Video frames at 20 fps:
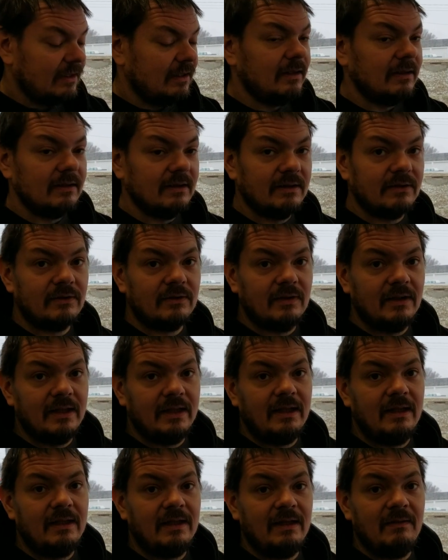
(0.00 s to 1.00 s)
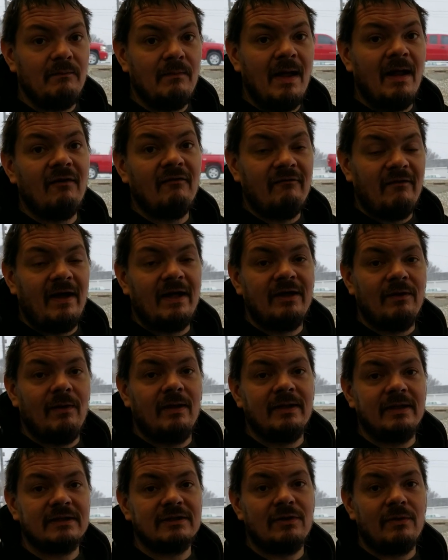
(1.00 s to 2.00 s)
literally, the melt value on
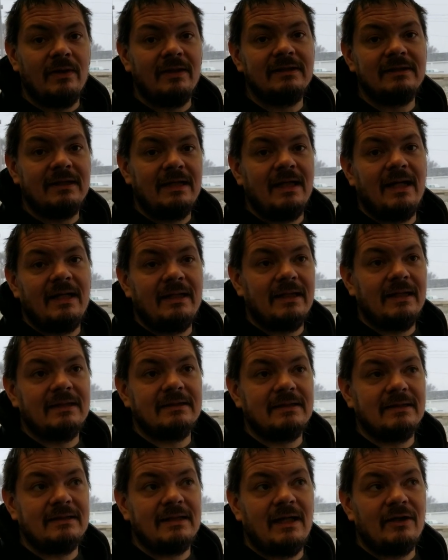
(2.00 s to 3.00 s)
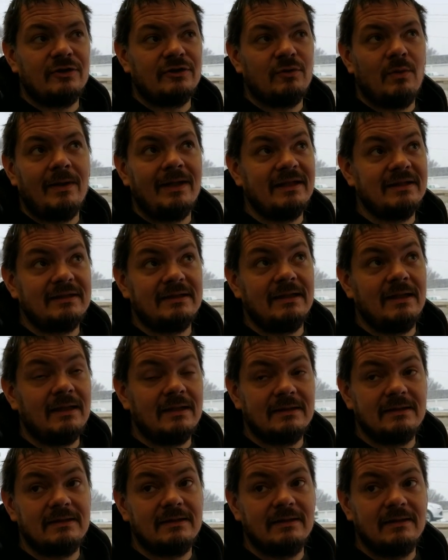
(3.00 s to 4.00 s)
this coin today, I think, is a dollar
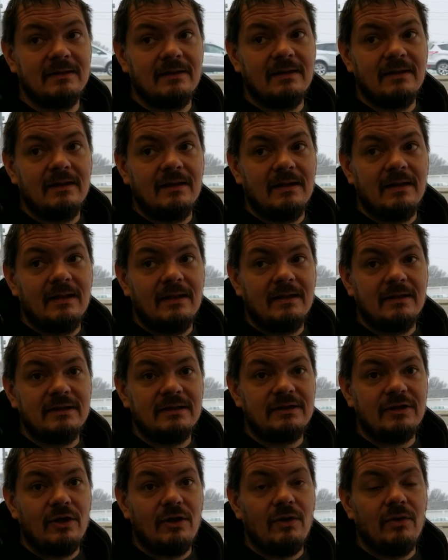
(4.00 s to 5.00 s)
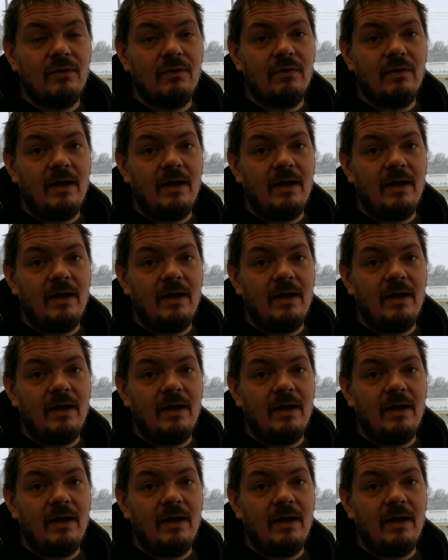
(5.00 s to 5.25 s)
twenty-six. So